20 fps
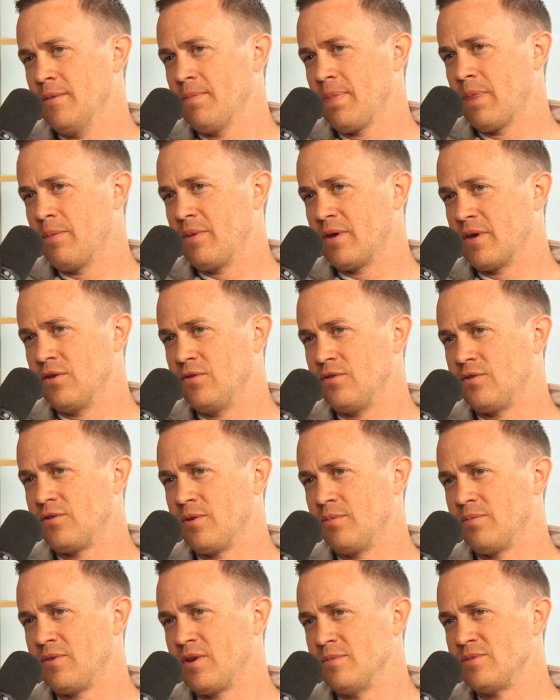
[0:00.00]
because
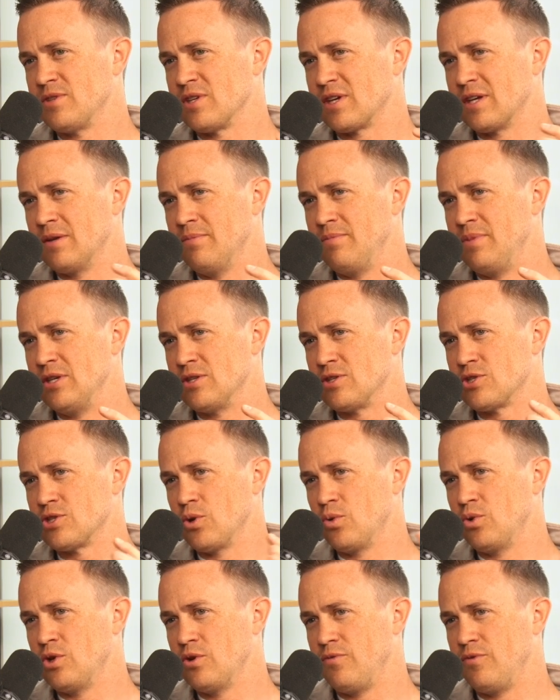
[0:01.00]
sometimes it can be
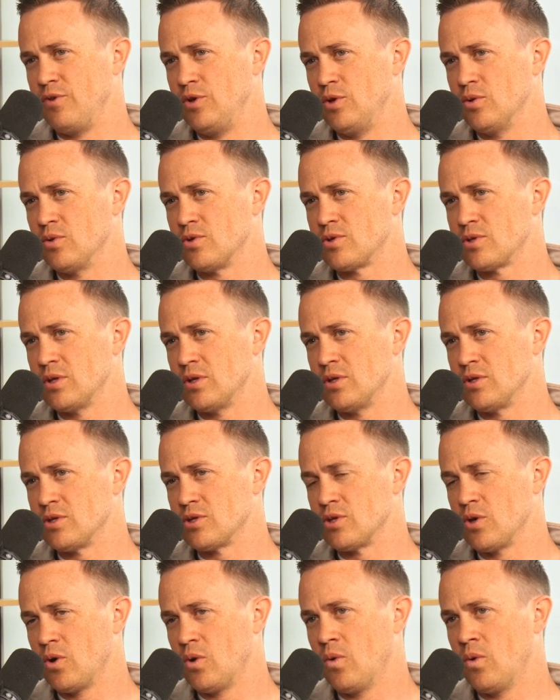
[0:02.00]
so diffuse and
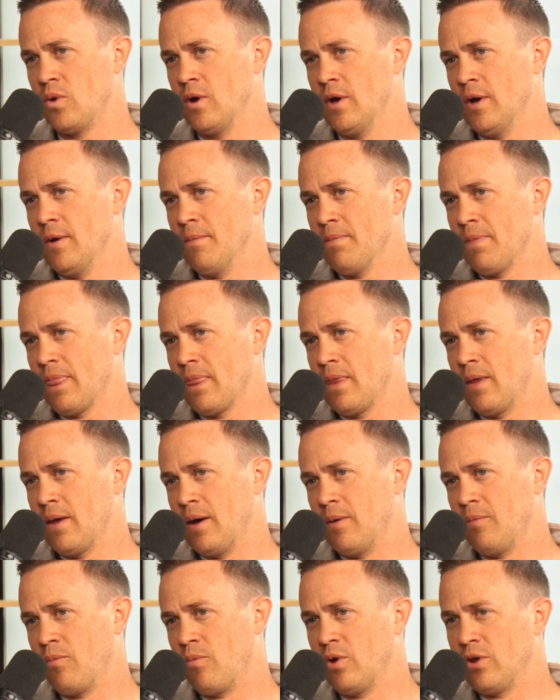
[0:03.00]
so
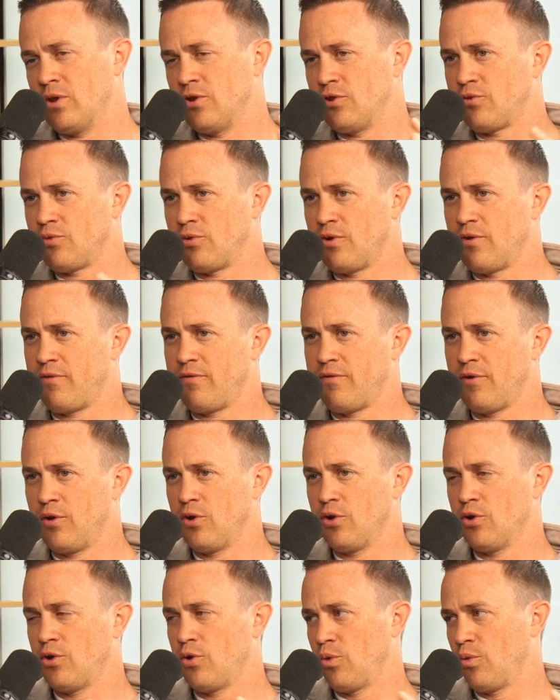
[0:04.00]
whether it's
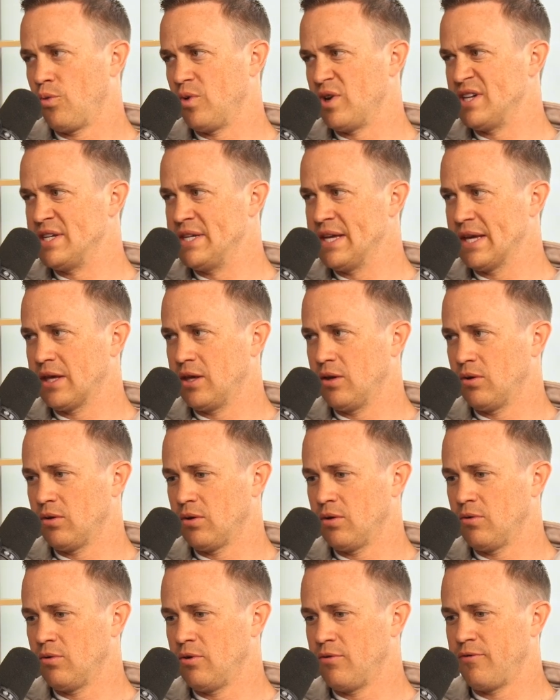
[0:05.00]
referred or
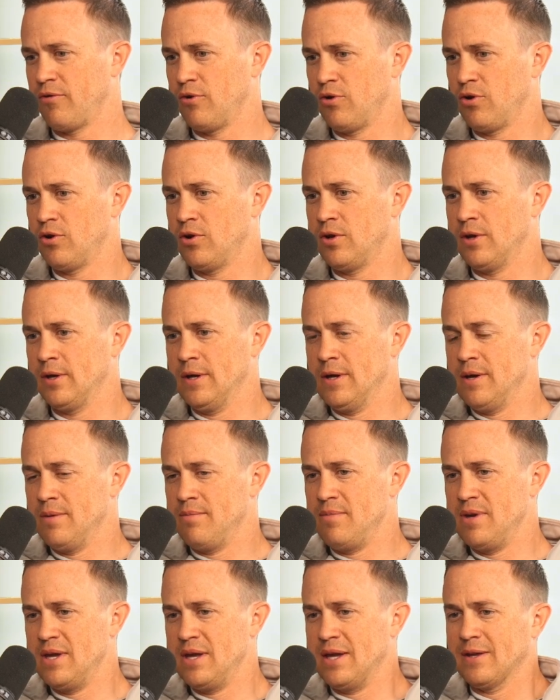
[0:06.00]
radicular. Referred
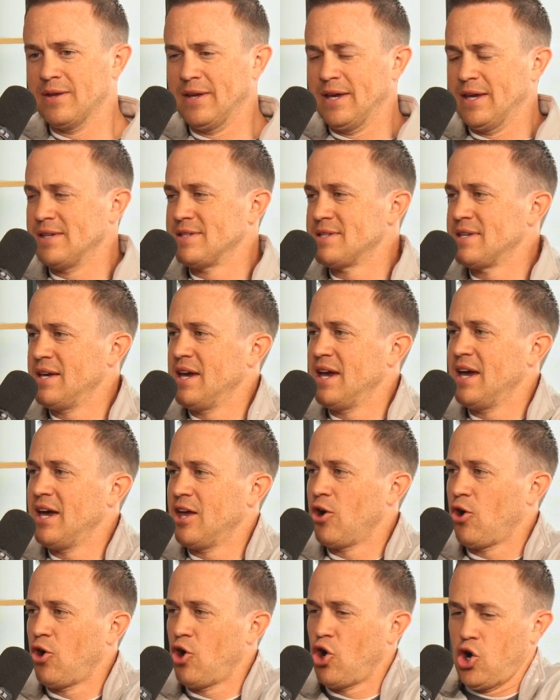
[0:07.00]
meaning, like, say I had
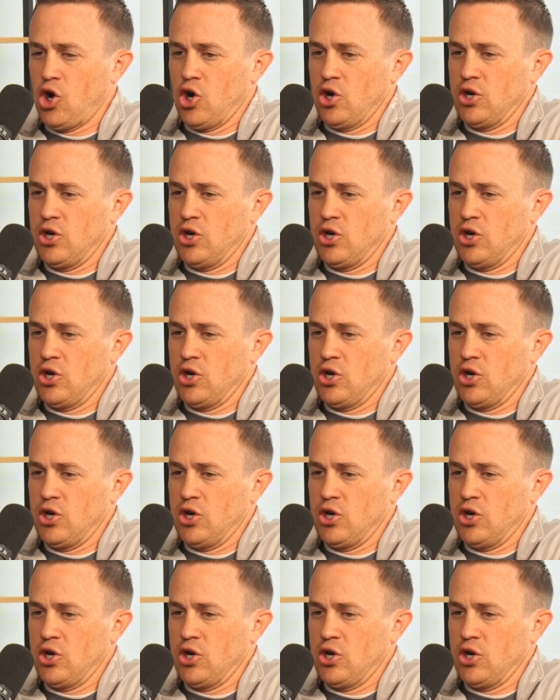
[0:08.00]
a heart